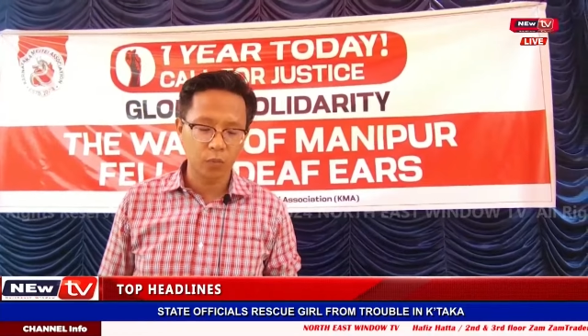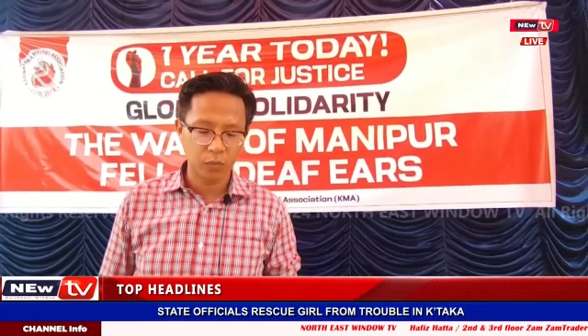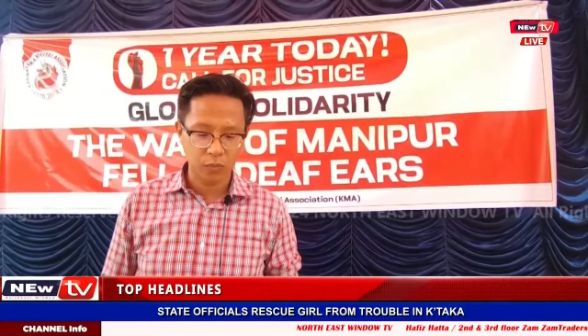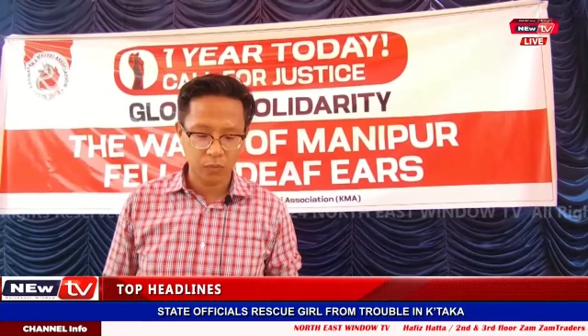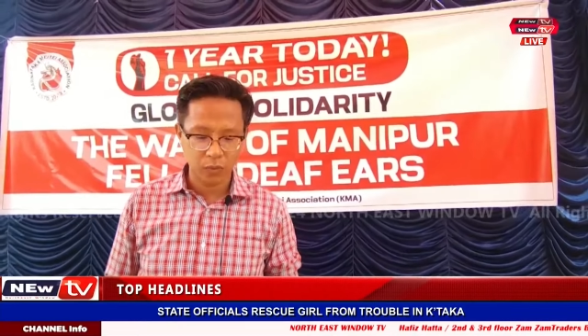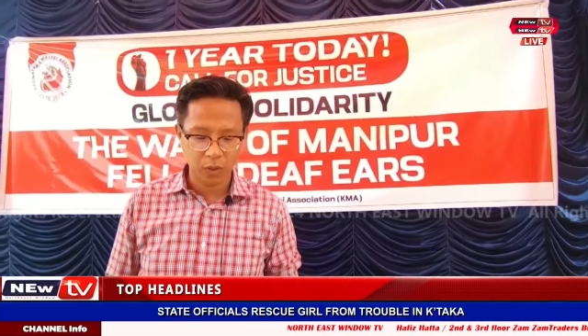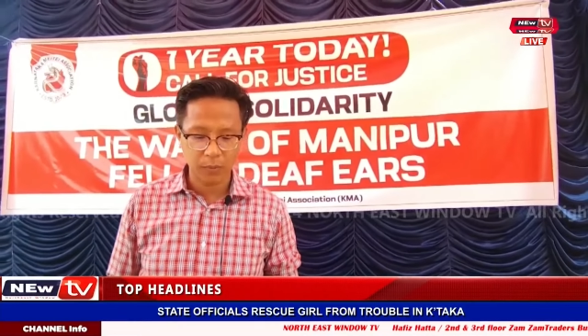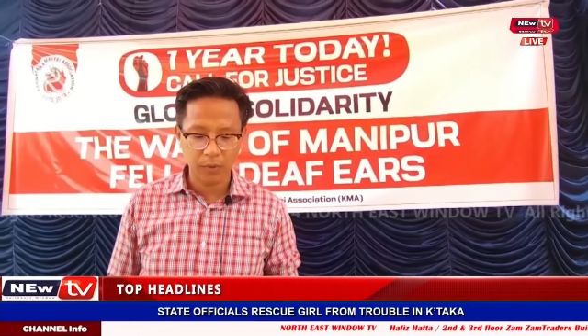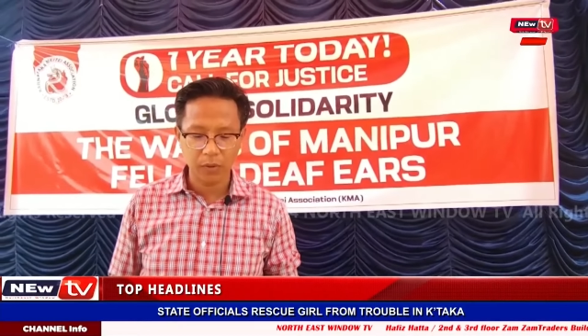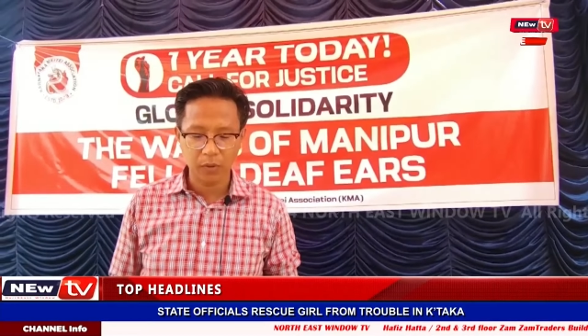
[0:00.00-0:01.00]
home who
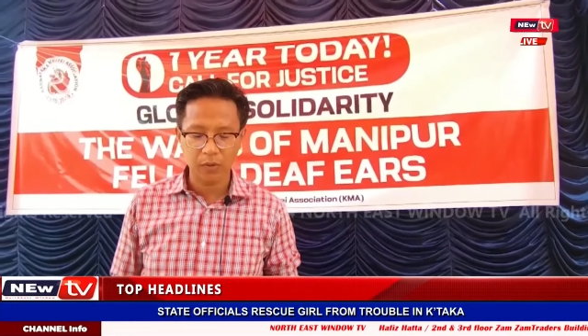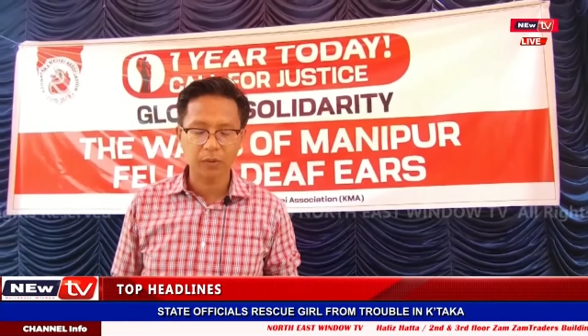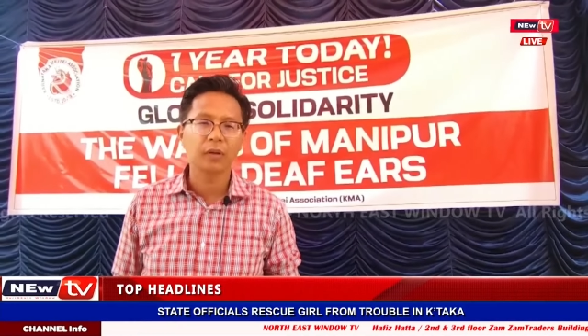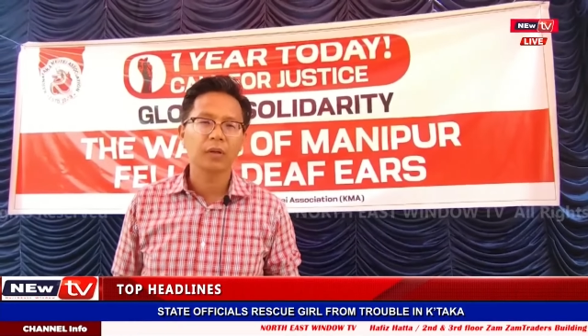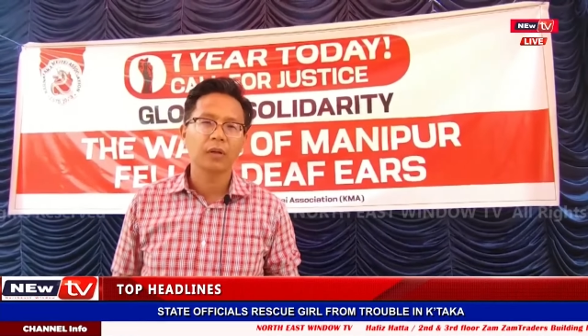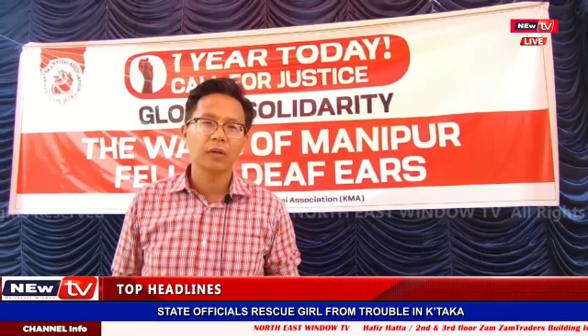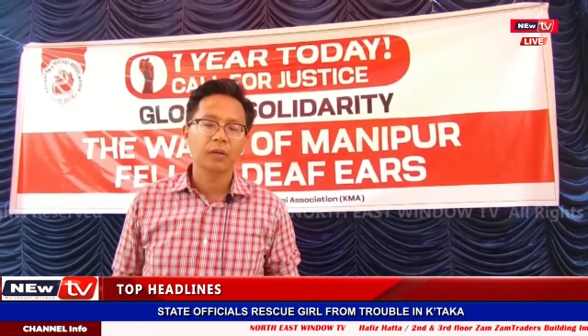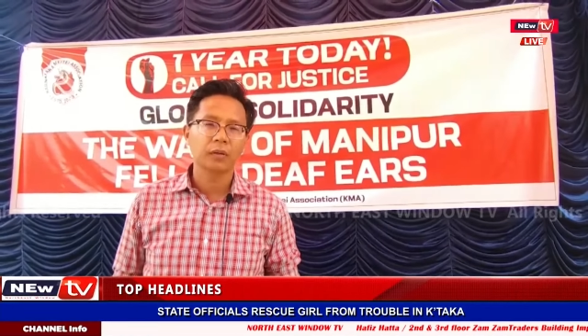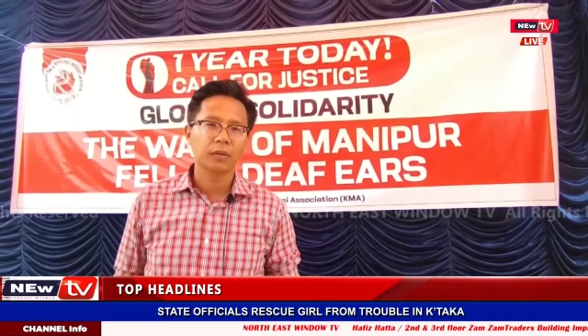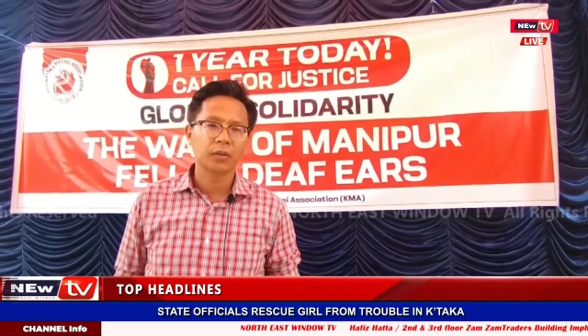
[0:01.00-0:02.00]
have undergone
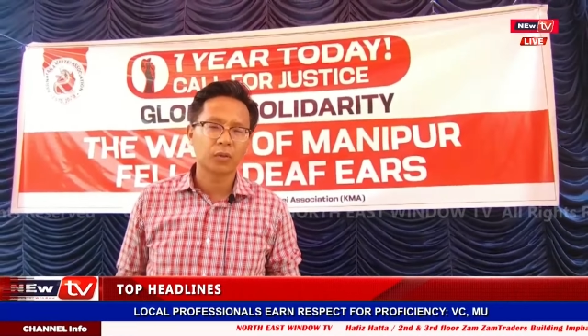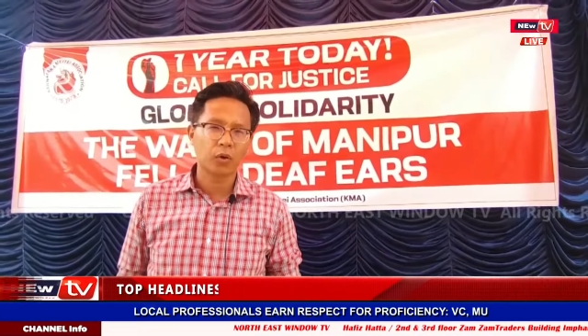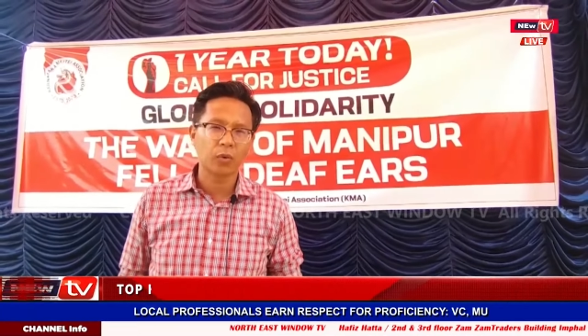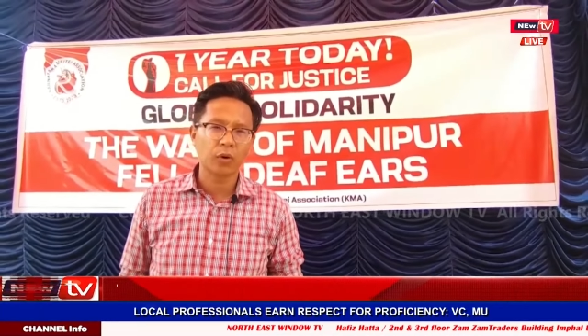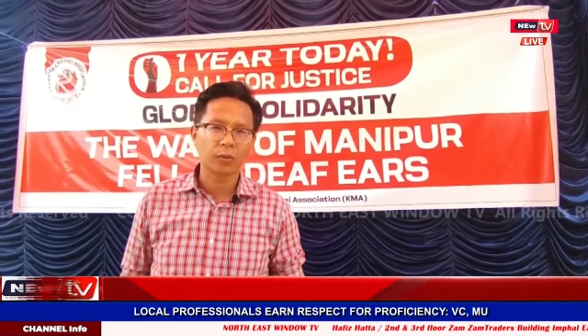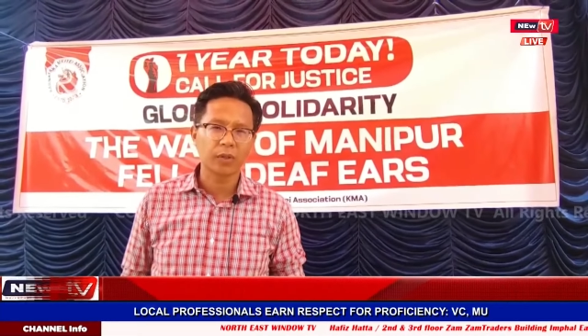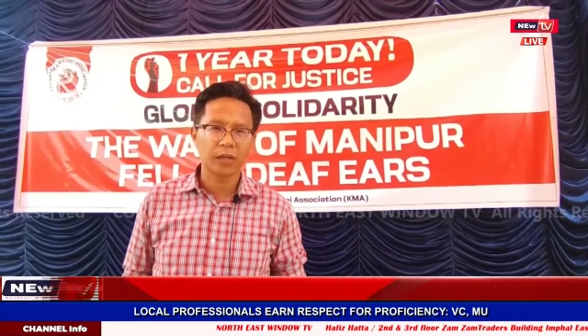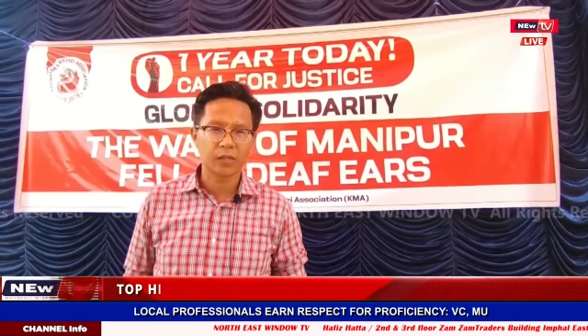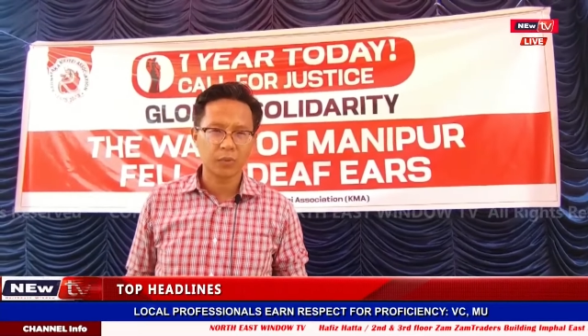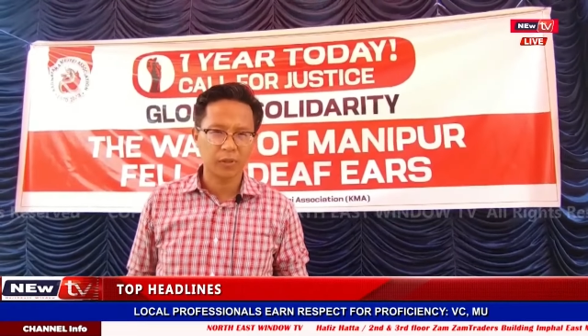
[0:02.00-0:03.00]
the, the trauma of the
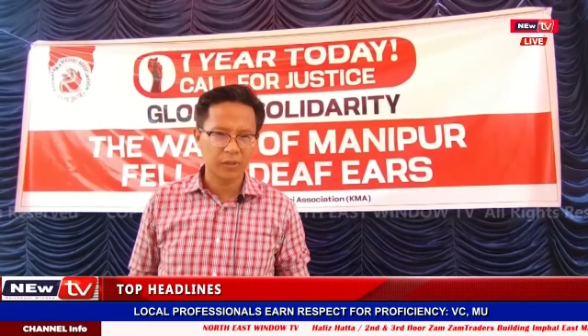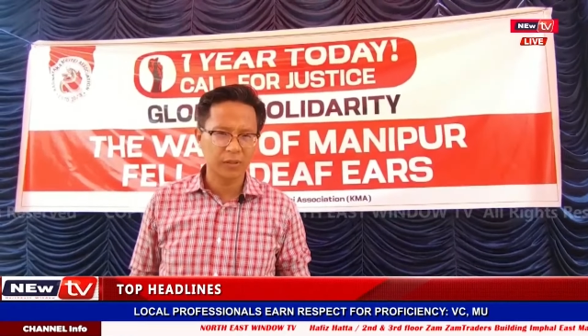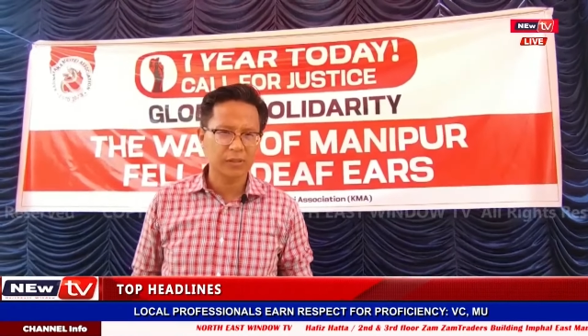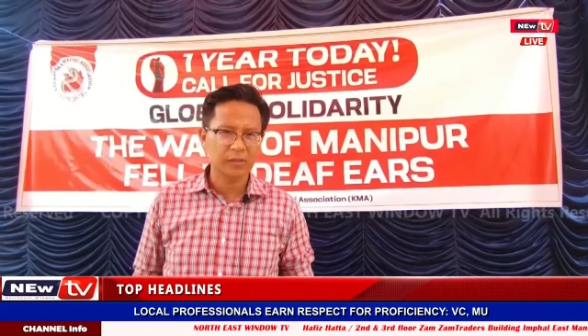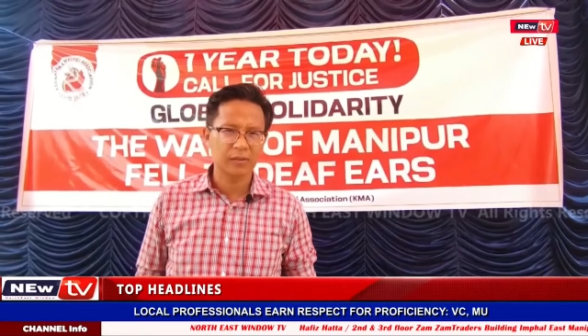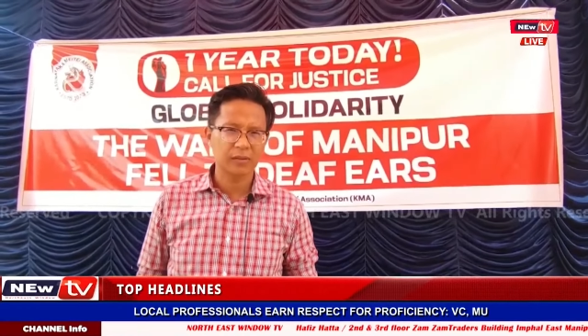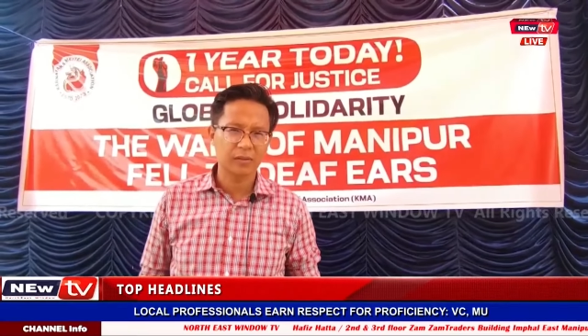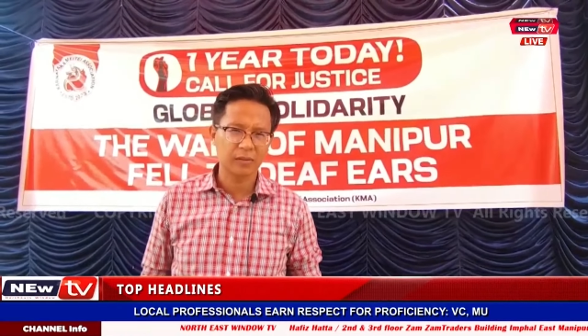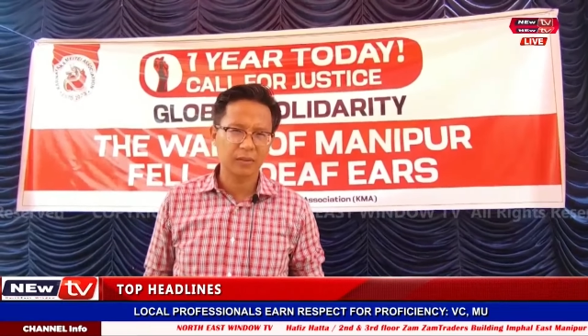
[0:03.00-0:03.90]
last one years uh,